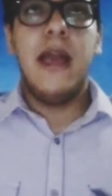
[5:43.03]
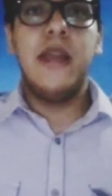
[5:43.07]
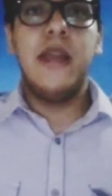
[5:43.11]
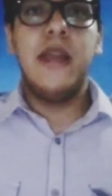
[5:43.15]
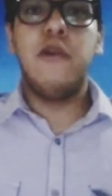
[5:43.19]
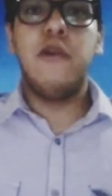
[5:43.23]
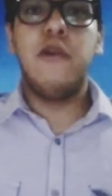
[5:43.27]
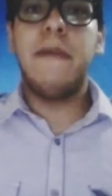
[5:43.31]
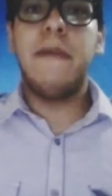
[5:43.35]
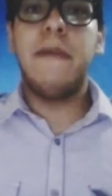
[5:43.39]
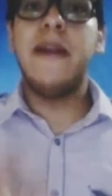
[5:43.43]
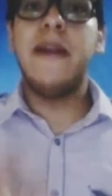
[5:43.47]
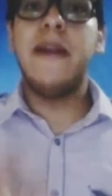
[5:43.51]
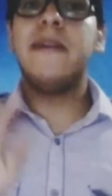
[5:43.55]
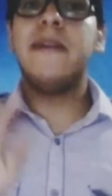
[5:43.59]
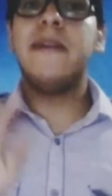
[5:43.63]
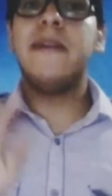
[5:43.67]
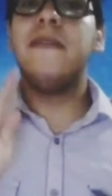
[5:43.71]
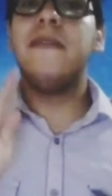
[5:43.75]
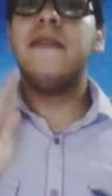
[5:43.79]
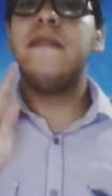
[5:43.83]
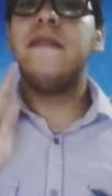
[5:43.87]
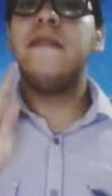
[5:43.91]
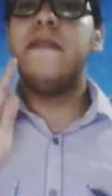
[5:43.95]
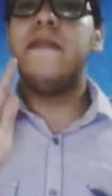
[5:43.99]
And number
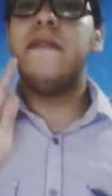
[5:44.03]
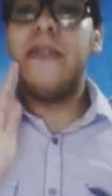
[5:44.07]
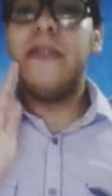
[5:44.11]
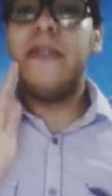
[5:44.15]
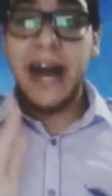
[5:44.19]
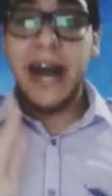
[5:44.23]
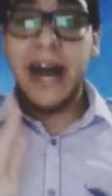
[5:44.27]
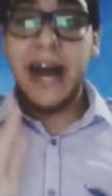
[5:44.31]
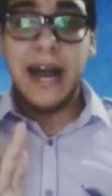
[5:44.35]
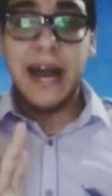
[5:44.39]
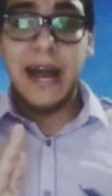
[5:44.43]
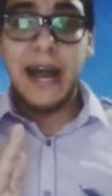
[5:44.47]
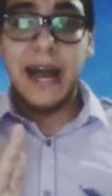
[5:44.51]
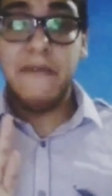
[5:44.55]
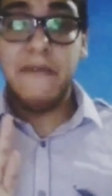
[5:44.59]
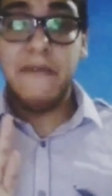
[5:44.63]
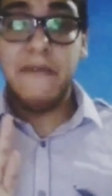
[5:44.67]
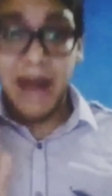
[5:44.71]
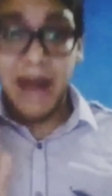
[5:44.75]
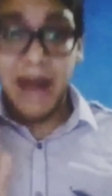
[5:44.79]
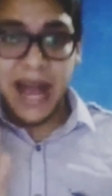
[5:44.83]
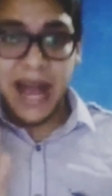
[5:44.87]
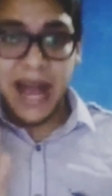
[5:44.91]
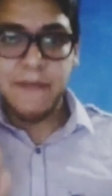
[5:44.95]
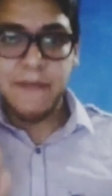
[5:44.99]
five,
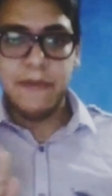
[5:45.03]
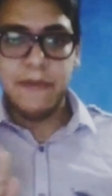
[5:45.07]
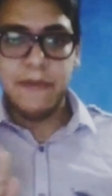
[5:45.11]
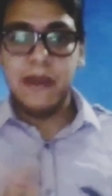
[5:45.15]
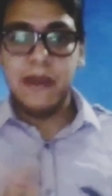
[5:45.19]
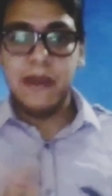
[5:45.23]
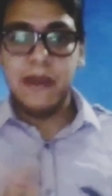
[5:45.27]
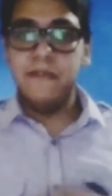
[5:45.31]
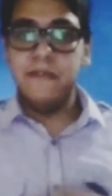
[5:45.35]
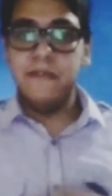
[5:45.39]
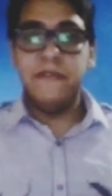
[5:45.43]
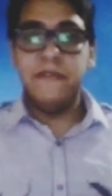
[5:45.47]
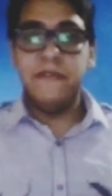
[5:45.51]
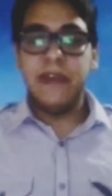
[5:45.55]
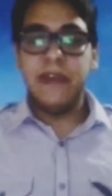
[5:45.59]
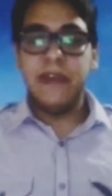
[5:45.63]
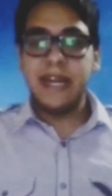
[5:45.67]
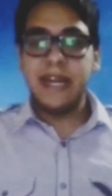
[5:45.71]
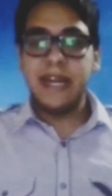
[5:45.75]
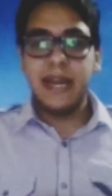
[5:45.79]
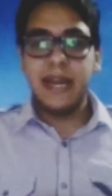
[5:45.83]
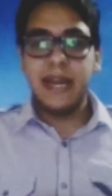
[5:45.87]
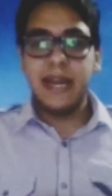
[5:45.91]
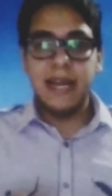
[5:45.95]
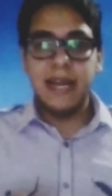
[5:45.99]
five in
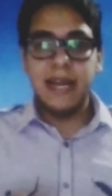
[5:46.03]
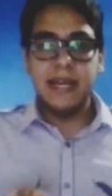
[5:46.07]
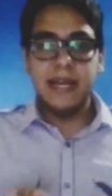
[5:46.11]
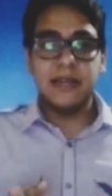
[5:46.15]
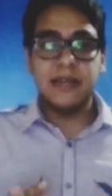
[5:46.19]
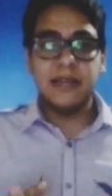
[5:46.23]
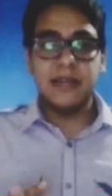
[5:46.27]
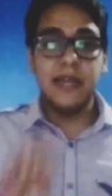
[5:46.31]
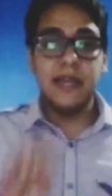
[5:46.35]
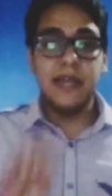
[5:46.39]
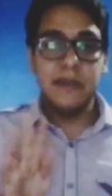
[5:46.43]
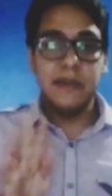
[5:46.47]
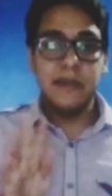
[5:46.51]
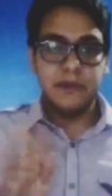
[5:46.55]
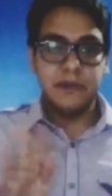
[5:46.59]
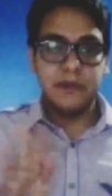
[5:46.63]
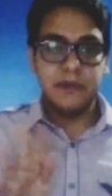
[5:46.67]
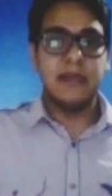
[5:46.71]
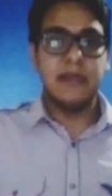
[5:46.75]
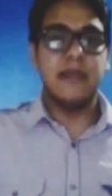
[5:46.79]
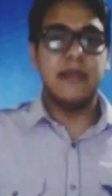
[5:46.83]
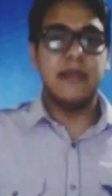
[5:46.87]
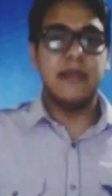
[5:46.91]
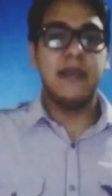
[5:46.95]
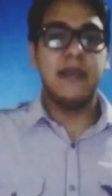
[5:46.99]
finally
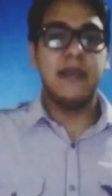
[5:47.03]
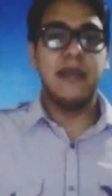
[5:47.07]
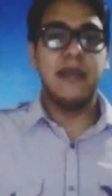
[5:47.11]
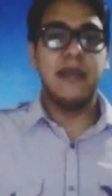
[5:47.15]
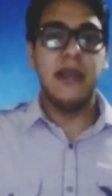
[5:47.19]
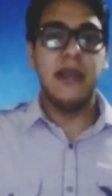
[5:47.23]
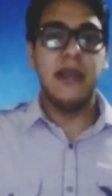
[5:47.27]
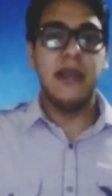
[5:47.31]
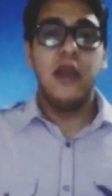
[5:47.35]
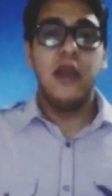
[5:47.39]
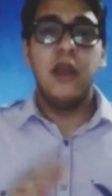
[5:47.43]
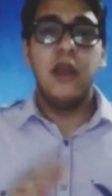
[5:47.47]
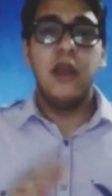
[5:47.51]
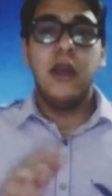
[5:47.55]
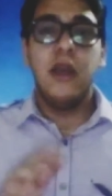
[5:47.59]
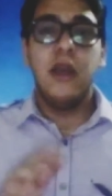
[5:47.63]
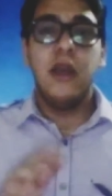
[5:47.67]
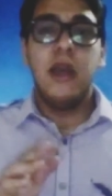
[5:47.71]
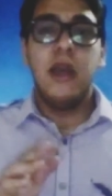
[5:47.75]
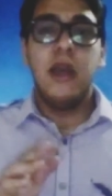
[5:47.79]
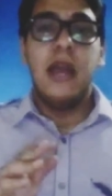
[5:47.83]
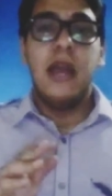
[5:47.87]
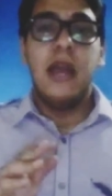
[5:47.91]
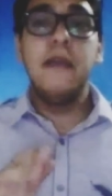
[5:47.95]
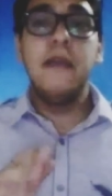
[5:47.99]
tips
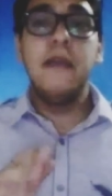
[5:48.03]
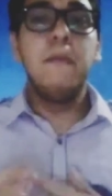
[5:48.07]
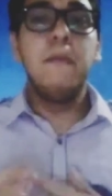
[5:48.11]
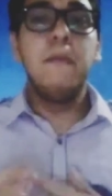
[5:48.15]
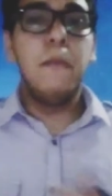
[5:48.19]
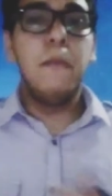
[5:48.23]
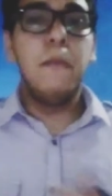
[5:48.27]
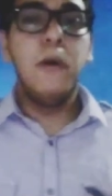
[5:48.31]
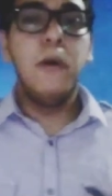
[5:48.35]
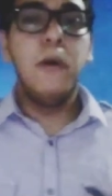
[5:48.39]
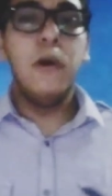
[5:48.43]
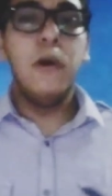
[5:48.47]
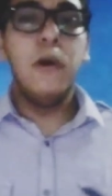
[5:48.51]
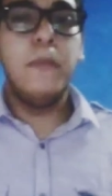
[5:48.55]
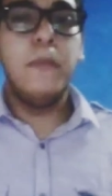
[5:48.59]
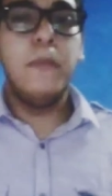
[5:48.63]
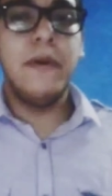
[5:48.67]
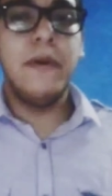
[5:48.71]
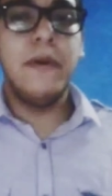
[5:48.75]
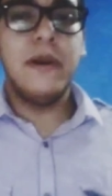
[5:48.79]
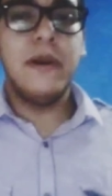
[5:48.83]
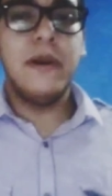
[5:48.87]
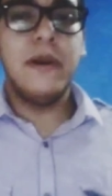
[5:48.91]
and move